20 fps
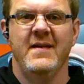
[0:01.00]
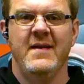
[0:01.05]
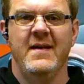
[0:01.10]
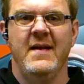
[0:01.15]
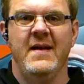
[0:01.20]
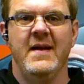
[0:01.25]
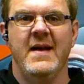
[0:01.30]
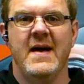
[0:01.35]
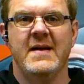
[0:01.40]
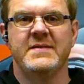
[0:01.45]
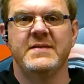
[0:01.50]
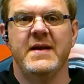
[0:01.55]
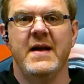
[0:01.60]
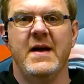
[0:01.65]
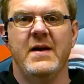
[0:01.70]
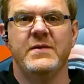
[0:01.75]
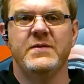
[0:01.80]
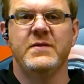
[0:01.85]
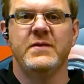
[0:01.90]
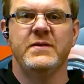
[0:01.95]
Hey guys,
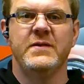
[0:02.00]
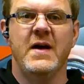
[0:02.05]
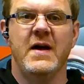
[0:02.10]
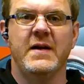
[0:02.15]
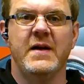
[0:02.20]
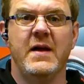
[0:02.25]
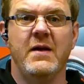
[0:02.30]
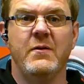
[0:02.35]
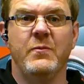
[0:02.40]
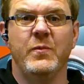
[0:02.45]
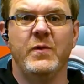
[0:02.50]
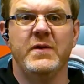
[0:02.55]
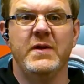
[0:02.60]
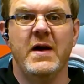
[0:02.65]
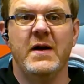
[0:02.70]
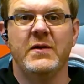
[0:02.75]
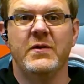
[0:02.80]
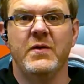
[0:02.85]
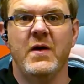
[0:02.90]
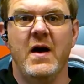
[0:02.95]
gals, Doc Aaron with
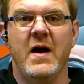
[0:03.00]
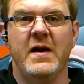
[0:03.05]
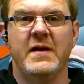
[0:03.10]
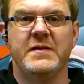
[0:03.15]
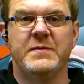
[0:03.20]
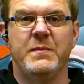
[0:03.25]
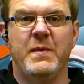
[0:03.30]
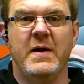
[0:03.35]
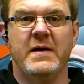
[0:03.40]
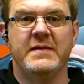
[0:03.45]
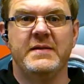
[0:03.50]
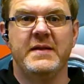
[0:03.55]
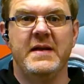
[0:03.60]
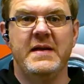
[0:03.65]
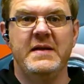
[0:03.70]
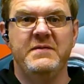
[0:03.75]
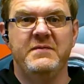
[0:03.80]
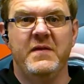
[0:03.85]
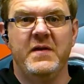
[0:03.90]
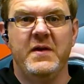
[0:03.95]
Dr. Autospot.
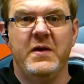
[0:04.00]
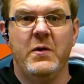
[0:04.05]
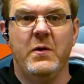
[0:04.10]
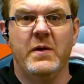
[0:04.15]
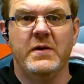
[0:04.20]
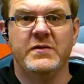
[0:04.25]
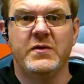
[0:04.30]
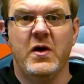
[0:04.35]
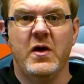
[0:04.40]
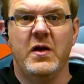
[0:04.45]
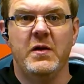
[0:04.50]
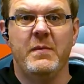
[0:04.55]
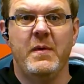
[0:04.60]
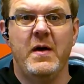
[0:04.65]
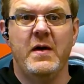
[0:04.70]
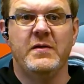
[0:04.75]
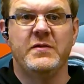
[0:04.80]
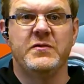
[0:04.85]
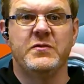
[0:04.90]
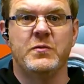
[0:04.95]
Today's video is all
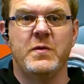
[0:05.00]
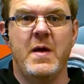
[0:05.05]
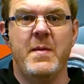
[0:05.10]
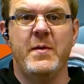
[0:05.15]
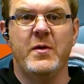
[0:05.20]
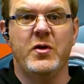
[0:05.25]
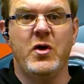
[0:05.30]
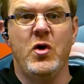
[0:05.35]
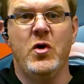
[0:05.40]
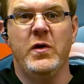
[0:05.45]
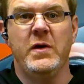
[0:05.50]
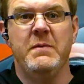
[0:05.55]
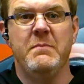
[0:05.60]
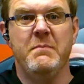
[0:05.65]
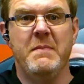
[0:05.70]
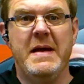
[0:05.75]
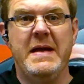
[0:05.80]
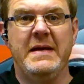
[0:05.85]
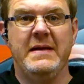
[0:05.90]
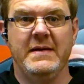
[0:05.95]
about ceramic coating
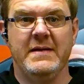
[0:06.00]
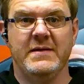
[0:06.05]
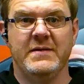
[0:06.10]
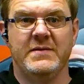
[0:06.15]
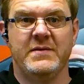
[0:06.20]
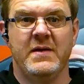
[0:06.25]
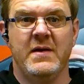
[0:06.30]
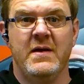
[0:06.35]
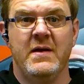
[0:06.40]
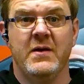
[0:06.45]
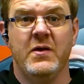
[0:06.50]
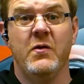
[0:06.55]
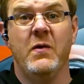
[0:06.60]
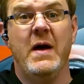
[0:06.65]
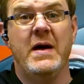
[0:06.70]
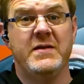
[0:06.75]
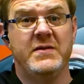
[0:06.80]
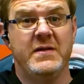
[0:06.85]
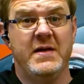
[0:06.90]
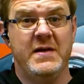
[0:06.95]
maintenance.
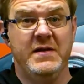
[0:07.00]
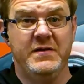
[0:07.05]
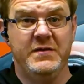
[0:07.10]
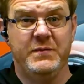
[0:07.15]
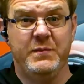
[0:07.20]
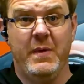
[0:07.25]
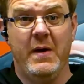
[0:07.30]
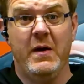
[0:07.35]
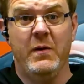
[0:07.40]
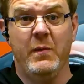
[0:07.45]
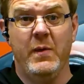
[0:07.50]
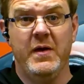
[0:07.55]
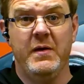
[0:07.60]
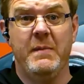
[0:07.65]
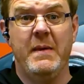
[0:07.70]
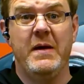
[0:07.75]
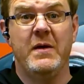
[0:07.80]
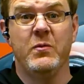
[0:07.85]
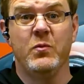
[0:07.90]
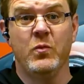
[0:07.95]
Congratulations, by the way, you
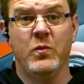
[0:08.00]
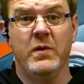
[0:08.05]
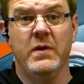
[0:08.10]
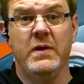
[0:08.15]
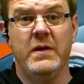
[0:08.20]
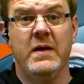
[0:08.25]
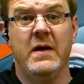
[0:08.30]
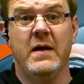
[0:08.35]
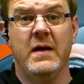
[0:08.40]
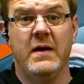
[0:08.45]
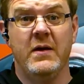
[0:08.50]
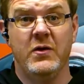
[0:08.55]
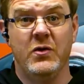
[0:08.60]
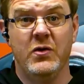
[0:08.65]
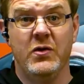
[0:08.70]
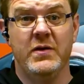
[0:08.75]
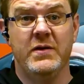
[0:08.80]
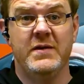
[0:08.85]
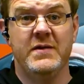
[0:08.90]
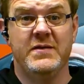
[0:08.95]
made a really
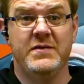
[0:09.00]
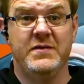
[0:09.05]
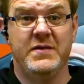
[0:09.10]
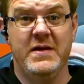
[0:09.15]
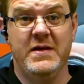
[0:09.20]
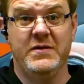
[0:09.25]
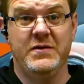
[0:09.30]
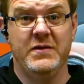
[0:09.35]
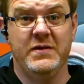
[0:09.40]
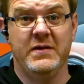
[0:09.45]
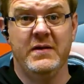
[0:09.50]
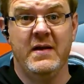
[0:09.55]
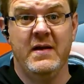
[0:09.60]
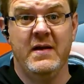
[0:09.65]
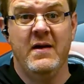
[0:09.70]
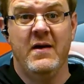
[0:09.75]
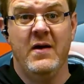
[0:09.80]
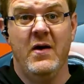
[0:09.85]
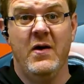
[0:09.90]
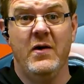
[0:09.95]
good decision
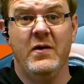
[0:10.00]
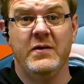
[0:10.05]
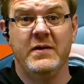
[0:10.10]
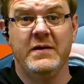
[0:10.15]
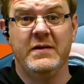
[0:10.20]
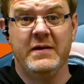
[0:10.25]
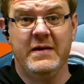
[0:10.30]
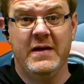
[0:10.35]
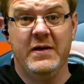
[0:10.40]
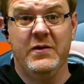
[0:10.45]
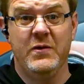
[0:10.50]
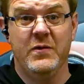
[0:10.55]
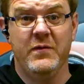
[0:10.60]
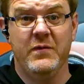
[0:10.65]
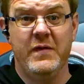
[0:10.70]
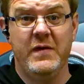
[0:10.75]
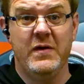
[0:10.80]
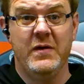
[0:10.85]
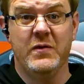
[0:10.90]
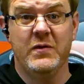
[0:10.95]
on getting your
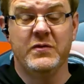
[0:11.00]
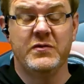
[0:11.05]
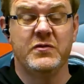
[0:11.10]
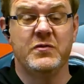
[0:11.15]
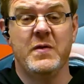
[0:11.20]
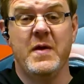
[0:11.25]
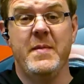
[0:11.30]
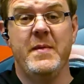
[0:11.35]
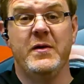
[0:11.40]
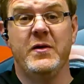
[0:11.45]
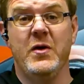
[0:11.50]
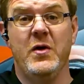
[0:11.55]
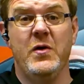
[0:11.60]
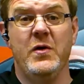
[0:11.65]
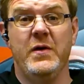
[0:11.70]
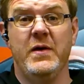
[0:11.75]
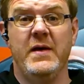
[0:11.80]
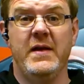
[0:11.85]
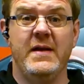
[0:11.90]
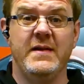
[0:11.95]
vehicle ceramic
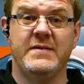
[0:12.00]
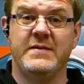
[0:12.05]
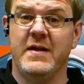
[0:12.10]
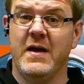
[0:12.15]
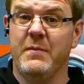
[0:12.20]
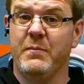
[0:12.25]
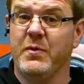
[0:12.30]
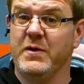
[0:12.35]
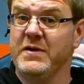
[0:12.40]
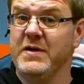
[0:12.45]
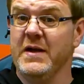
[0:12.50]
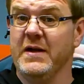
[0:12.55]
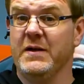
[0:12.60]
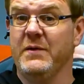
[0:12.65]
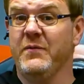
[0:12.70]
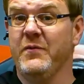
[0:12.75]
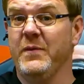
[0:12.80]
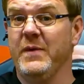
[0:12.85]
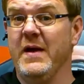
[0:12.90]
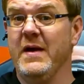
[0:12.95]
coated. It's now protected
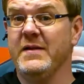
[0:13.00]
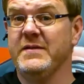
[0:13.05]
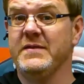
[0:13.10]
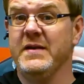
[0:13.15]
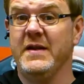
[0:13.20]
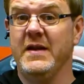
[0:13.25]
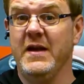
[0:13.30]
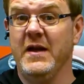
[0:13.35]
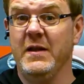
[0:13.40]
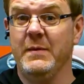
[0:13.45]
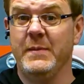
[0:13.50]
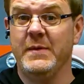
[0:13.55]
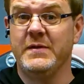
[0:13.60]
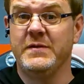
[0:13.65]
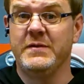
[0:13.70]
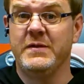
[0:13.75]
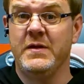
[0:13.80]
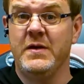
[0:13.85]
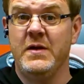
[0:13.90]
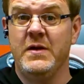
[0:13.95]
from the outside elements.
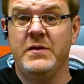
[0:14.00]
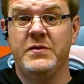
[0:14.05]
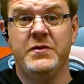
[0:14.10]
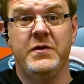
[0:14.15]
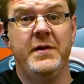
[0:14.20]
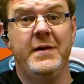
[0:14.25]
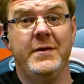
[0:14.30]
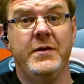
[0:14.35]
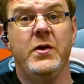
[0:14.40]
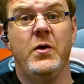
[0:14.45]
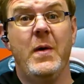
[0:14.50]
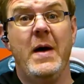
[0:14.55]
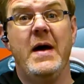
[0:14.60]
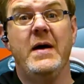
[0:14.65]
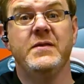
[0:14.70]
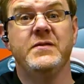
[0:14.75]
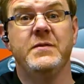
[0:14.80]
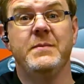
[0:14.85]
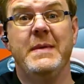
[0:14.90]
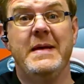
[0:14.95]
So you need to know
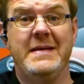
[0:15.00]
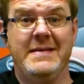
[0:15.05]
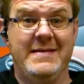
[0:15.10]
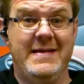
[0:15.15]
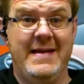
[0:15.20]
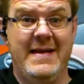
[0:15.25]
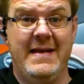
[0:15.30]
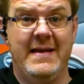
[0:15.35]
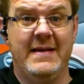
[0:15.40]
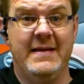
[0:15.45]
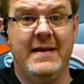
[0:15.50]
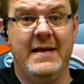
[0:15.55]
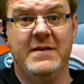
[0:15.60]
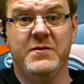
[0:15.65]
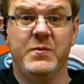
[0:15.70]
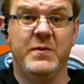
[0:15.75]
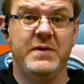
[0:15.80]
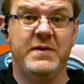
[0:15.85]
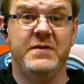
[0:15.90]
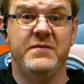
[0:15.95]
how to maintain it, and that's
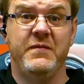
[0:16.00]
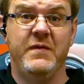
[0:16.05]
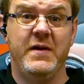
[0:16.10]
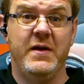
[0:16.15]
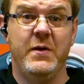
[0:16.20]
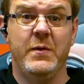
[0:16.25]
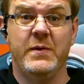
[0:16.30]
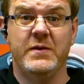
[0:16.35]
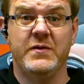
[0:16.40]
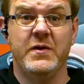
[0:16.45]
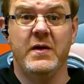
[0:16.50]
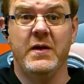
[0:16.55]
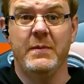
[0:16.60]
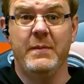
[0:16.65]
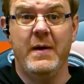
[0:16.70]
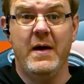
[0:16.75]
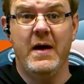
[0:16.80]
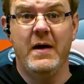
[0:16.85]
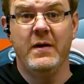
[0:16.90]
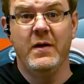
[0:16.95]
what this video is all
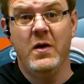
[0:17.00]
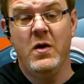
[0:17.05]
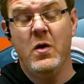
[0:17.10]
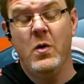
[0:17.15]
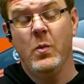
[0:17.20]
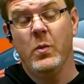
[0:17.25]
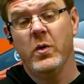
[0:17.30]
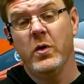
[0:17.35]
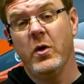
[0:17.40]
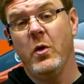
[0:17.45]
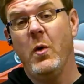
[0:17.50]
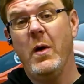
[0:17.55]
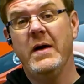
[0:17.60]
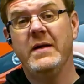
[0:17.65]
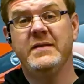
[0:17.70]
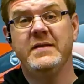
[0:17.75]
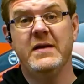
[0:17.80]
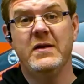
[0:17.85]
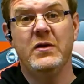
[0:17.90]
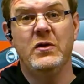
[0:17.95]
about. We're going to go
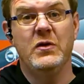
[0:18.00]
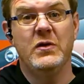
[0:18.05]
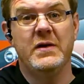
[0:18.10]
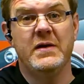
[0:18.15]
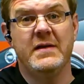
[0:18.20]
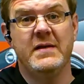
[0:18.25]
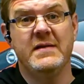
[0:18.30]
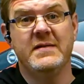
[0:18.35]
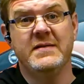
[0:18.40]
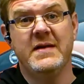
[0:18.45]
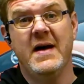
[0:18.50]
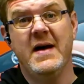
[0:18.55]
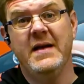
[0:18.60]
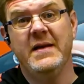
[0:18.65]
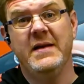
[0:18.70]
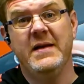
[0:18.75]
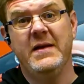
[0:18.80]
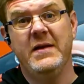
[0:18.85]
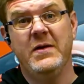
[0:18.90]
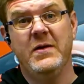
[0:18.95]
out and take a look at this
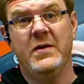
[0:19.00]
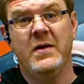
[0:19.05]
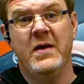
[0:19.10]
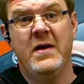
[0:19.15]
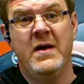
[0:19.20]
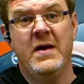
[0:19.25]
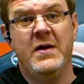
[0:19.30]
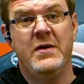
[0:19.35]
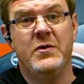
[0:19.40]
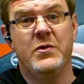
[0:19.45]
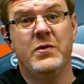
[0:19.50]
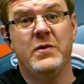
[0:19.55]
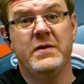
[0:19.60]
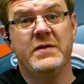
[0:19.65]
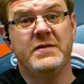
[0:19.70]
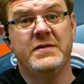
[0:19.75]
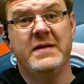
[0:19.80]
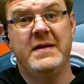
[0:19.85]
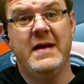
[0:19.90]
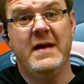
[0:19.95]
Honda here. You're going
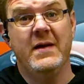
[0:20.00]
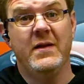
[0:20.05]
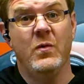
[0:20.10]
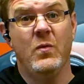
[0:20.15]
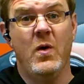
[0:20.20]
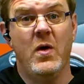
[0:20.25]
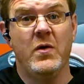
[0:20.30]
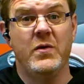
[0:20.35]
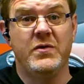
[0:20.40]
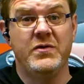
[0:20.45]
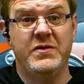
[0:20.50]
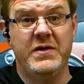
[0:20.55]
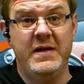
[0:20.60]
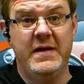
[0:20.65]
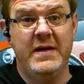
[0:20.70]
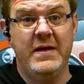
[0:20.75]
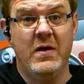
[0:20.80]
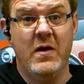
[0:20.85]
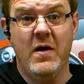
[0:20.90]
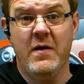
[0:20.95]
to see how the water's
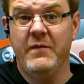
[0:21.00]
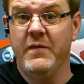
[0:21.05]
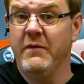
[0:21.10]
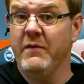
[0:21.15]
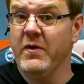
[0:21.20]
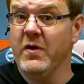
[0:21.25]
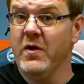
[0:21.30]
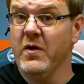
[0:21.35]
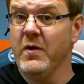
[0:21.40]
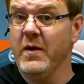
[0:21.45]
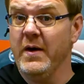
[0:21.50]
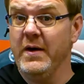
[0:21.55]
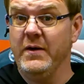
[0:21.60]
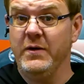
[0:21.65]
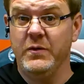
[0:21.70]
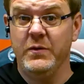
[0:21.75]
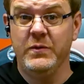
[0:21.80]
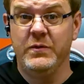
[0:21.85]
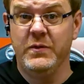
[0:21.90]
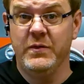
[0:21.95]
sheeting off of it already
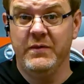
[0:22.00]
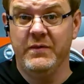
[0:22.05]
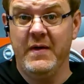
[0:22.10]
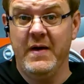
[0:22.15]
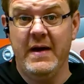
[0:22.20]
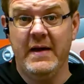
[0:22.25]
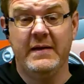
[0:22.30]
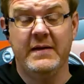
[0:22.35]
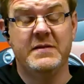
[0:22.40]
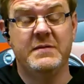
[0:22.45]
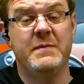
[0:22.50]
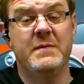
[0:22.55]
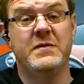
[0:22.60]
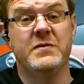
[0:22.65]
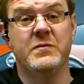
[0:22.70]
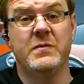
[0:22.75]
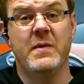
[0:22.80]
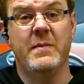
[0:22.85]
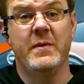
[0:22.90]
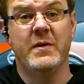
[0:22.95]
due to the fact it's been
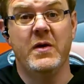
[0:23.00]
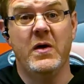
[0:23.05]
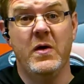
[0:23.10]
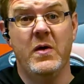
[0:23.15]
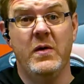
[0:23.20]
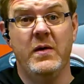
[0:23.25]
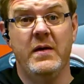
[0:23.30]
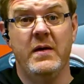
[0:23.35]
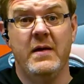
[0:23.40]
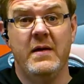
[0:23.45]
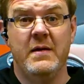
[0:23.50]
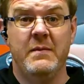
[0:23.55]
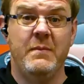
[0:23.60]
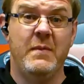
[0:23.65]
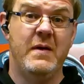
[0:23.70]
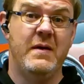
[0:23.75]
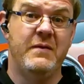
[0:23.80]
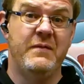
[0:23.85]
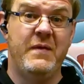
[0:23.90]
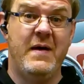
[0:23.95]
ceramic coated.
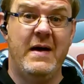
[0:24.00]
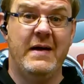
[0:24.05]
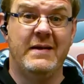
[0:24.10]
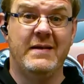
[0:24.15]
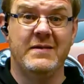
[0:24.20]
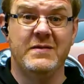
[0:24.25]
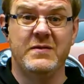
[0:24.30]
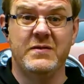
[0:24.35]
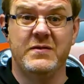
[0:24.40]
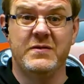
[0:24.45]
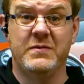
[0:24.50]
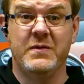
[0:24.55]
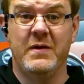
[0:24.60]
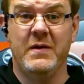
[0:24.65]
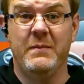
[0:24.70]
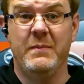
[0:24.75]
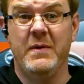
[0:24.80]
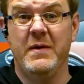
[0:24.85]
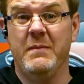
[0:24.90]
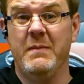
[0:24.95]
Matter of fact, this has
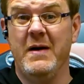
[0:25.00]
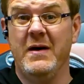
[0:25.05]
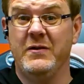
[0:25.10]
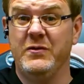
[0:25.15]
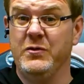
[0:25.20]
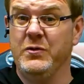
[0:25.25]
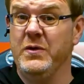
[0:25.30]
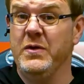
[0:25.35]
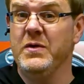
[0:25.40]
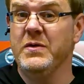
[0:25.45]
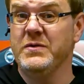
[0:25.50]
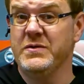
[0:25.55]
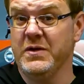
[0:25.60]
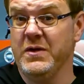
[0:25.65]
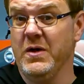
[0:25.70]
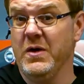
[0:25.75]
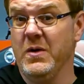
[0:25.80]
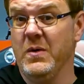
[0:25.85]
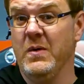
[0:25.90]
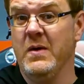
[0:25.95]
been about 2 years
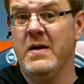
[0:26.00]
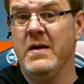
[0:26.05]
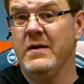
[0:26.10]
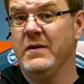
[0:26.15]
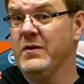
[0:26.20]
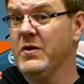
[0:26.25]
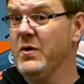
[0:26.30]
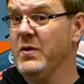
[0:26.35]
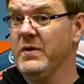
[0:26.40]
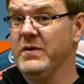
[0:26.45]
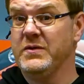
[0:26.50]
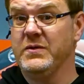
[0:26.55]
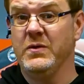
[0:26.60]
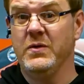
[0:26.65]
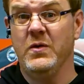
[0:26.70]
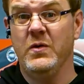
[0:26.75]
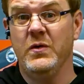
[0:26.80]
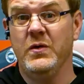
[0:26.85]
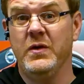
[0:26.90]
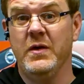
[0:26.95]
ago. Coating's still
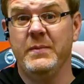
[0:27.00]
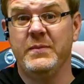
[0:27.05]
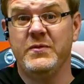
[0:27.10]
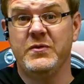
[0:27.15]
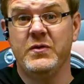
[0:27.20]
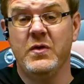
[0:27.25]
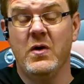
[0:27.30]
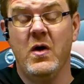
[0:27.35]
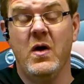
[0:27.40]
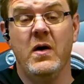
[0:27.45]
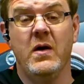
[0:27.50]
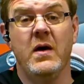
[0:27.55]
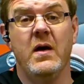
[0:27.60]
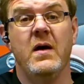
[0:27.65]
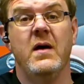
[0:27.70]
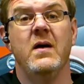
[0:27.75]
holding up strong.